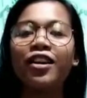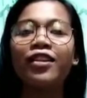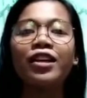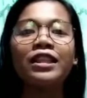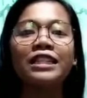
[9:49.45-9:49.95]

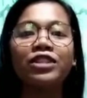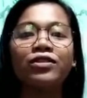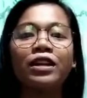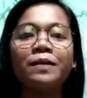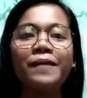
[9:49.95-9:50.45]
the
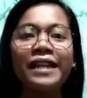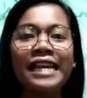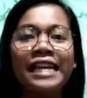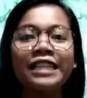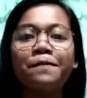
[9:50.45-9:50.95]
literal
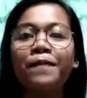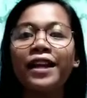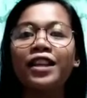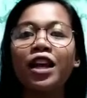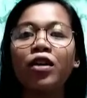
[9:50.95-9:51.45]
meaning
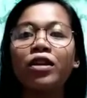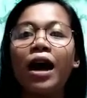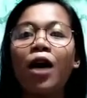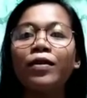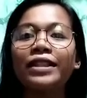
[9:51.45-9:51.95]
depending on
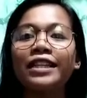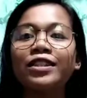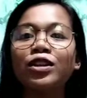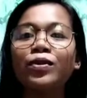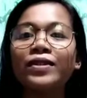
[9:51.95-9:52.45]
how it
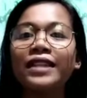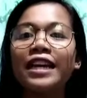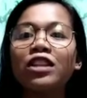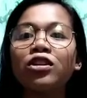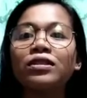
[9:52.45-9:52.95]
is used
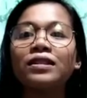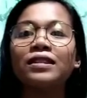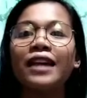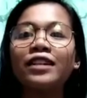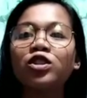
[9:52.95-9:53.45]
in
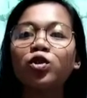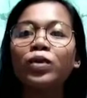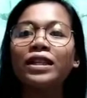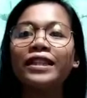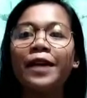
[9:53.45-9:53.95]

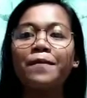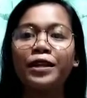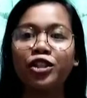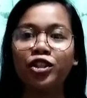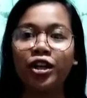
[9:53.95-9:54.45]
contextual
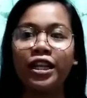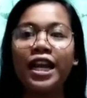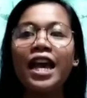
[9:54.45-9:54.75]
dimension.